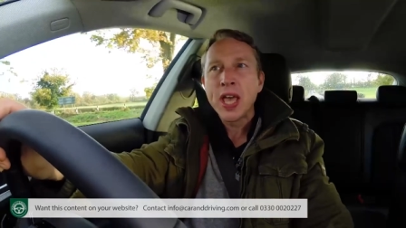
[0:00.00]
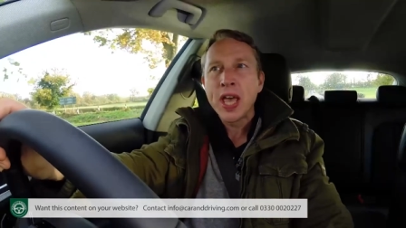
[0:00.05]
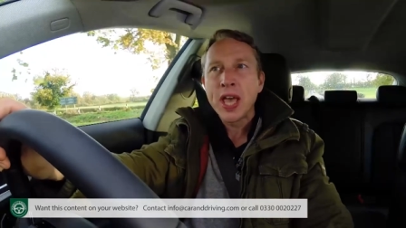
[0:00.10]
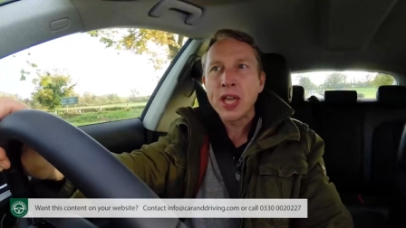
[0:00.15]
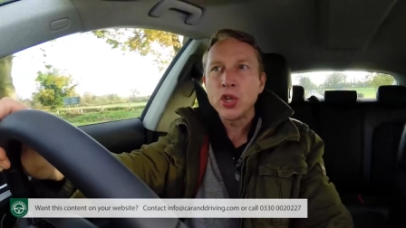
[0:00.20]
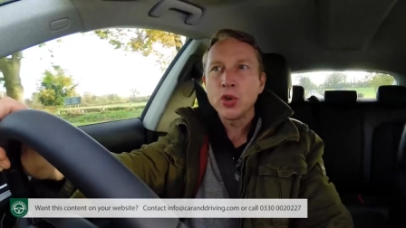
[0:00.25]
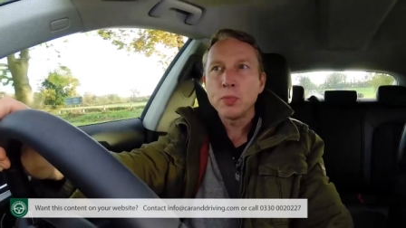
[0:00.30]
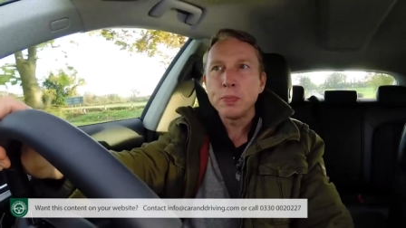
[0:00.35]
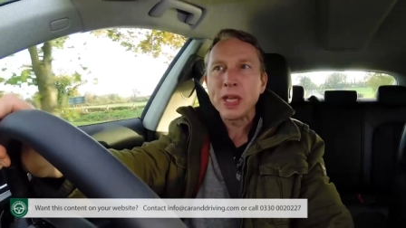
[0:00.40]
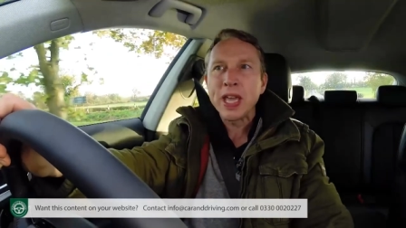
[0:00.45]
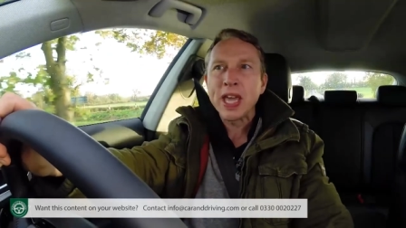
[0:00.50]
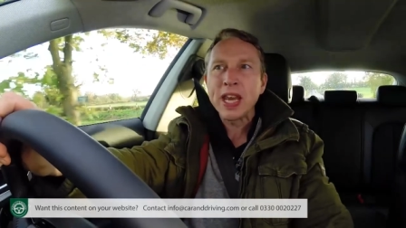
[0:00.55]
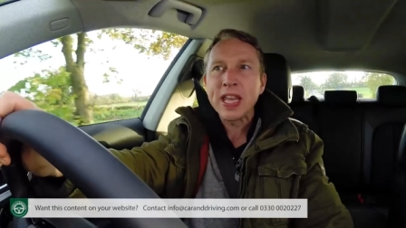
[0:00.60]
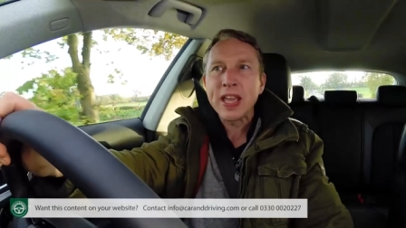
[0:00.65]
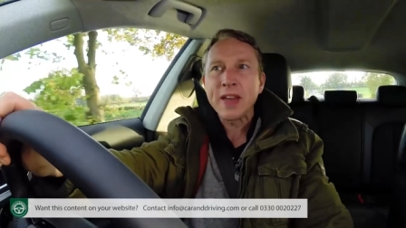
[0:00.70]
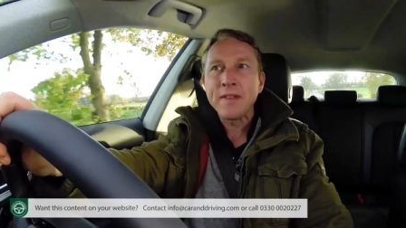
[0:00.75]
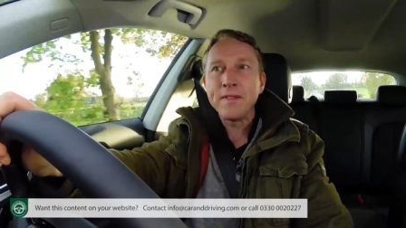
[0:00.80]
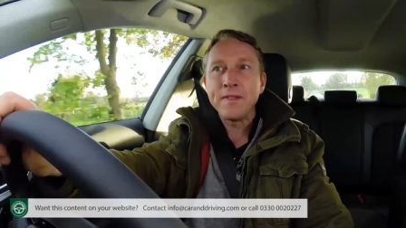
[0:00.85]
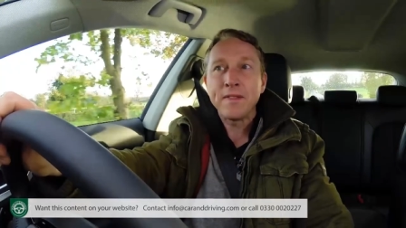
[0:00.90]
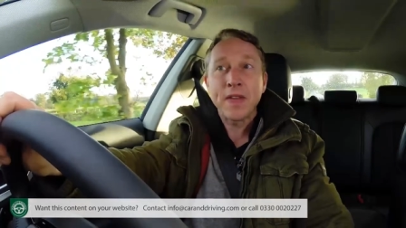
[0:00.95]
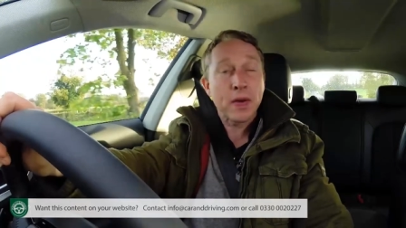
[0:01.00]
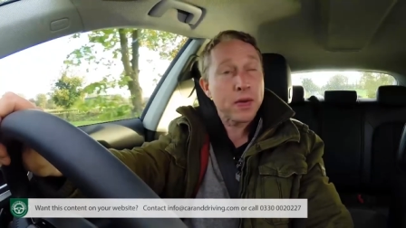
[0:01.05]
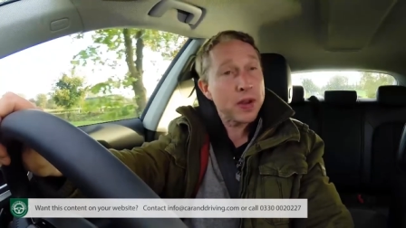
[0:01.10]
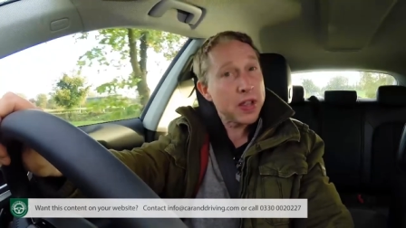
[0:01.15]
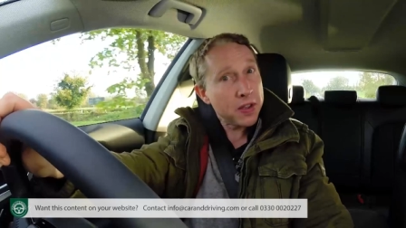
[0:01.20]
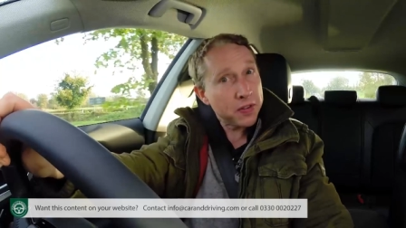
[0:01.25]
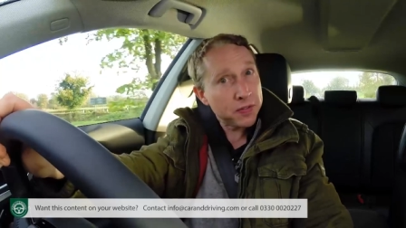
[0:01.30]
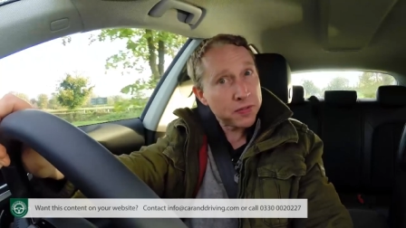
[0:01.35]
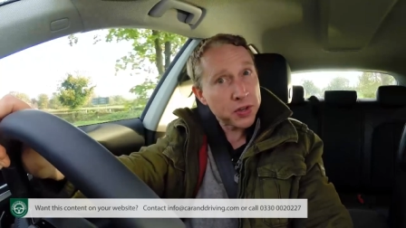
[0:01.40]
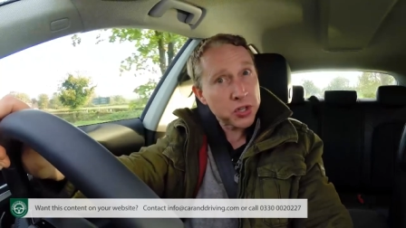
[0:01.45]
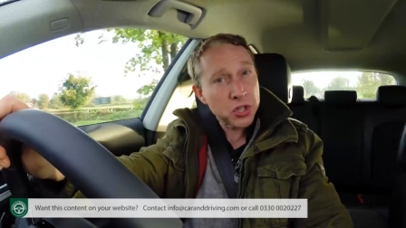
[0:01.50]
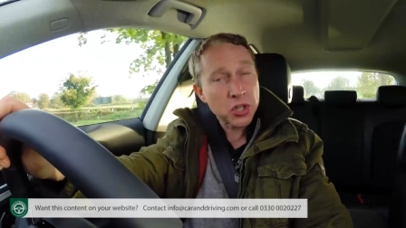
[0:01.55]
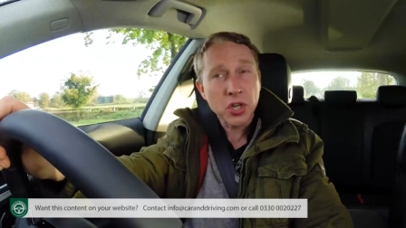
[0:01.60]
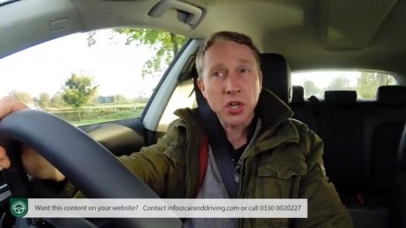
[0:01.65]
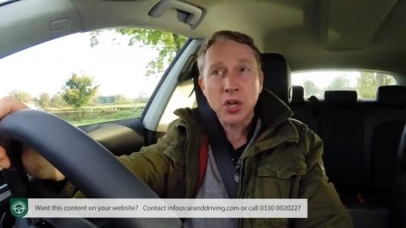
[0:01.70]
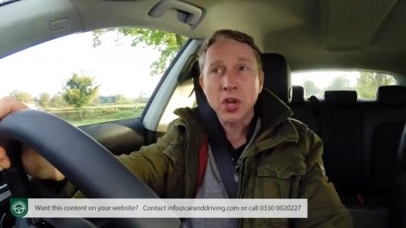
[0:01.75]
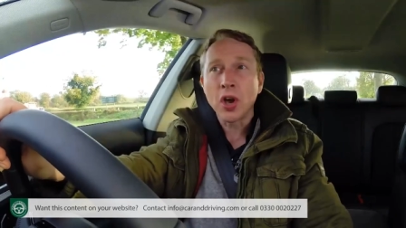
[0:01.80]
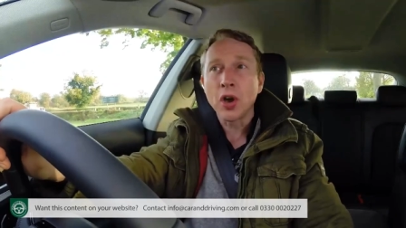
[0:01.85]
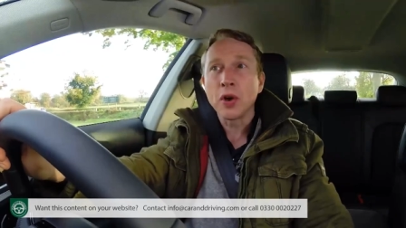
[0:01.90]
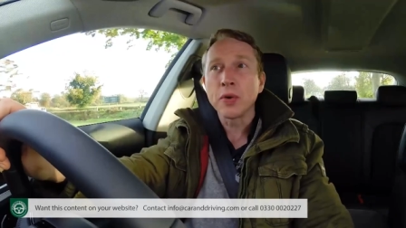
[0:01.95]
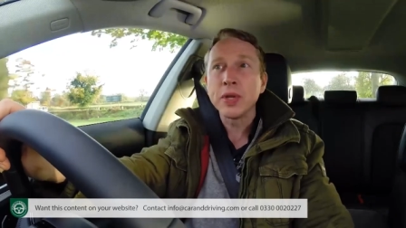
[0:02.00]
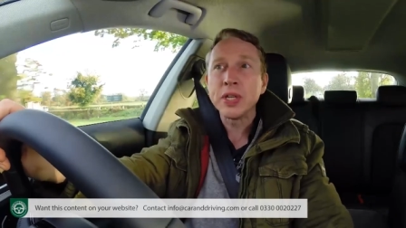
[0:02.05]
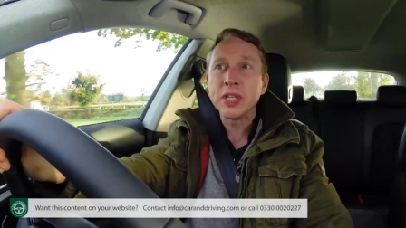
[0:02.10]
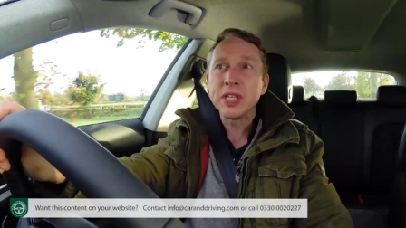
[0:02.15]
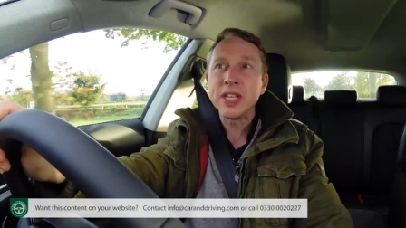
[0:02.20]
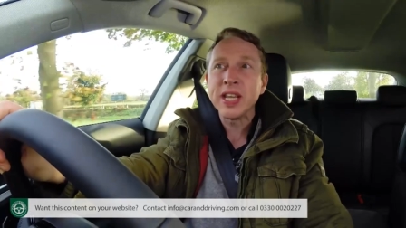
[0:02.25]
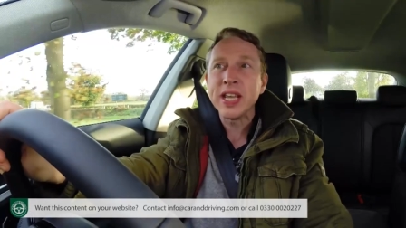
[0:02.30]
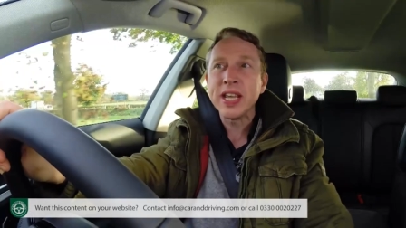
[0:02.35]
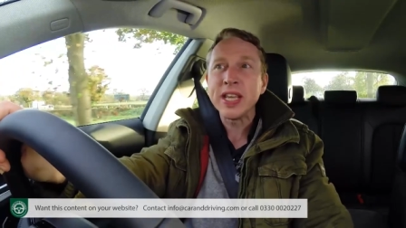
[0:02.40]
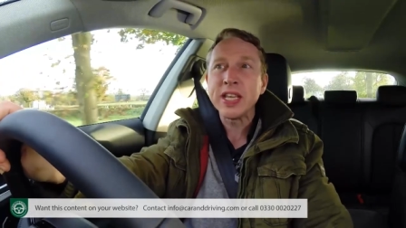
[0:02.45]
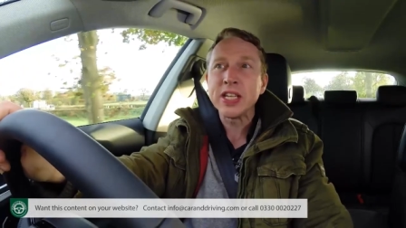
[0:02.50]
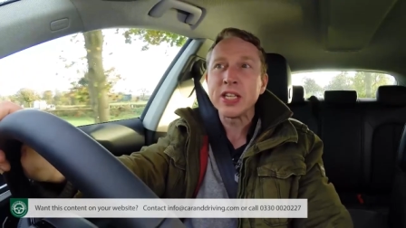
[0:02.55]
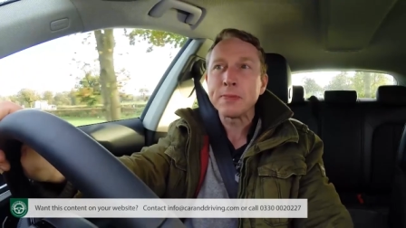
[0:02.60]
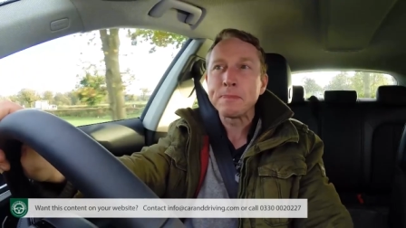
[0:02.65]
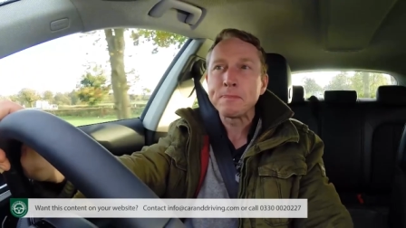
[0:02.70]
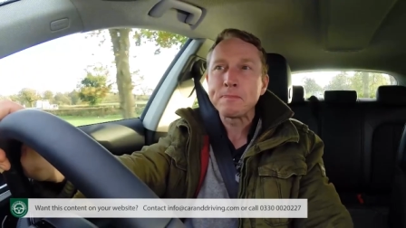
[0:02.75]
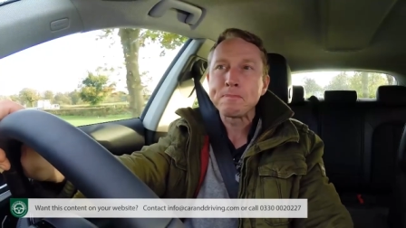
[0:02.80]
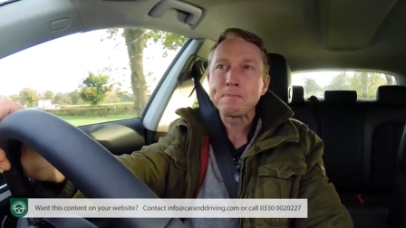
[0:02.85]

and you'll be getting a very efficient car indeed.